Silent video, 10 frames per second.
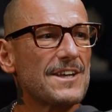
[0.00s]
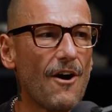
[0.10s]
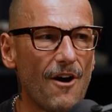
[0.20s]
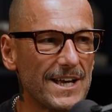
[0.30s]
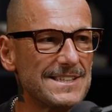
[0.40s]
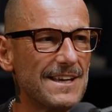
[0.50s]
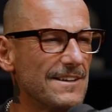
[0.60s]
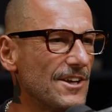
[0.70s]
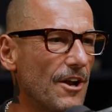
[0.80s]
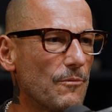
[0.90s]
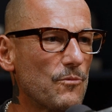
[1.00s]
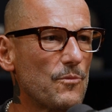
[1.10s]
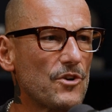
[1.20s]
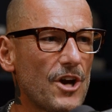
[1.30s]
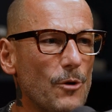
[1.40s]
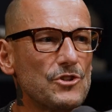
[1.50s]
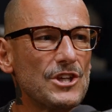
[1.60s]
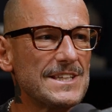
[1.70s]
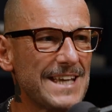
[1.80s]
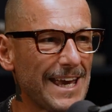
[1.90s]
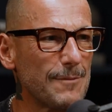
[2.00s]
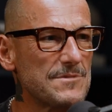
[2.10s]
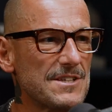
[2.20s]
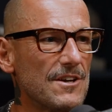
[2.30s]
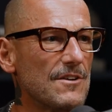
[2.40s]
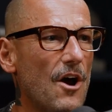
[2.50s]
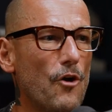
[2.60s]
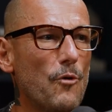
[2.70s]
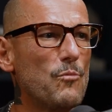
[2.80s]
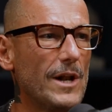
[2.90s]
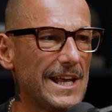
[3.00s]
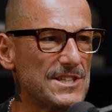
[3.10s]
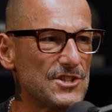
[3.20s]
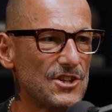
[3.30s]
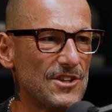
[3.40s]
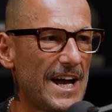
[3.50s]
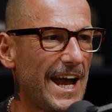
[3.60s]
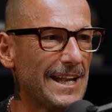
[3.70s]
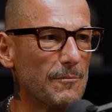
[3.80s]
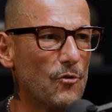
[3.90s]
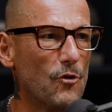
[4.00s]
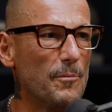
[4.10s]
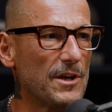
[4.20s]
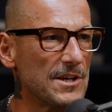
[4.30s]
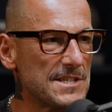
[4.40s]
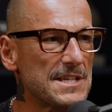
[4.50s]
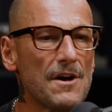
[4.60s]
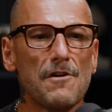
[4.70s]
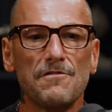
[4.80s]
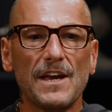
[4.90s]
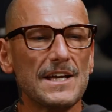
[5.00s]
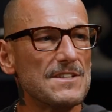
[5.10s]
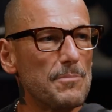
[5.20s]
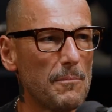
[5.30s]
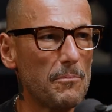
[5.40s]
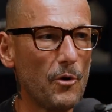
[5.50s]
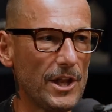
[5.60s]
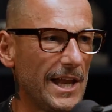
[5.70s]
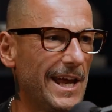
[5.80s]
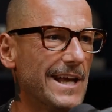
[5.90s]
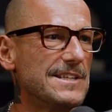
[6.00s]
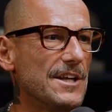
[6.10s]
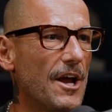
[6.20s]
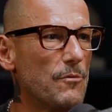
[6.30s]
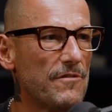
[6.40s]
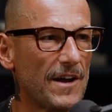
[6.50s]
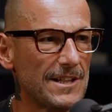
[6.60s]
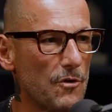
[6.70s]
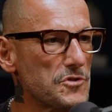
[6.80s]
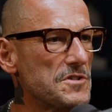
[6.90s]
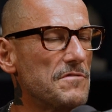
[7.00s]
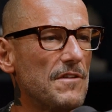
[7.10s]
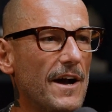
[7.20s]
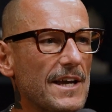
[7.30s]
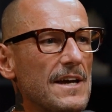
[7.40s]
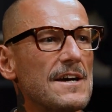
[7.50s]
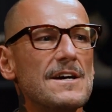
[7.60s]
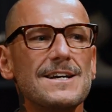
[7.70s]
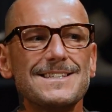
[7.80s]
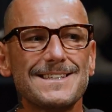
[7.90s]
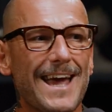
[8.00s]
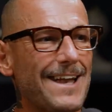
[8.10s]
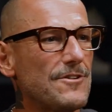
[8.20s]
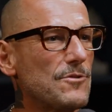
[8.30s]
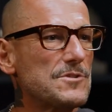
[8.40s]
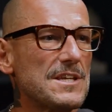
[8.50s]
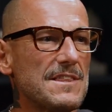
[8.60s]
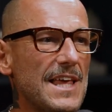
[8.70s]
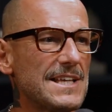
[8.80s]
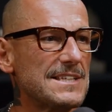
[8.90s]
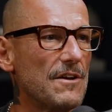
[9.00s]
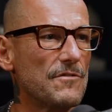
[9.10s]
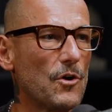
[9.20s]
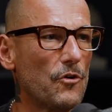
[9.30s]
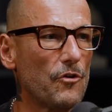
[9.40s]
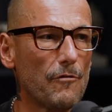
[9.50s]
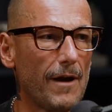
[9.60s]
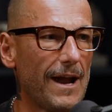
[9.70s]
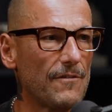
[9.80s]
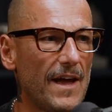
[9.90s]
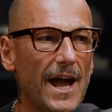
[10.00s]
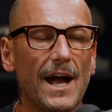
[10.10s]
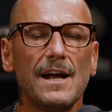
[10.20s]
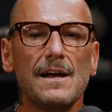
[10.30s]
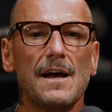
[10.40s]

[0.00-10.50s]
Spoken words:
guys that, coaching teams are unwilling to do that anymore because fingers have been pointed. We've had lots of scandals and things that have gone on around that.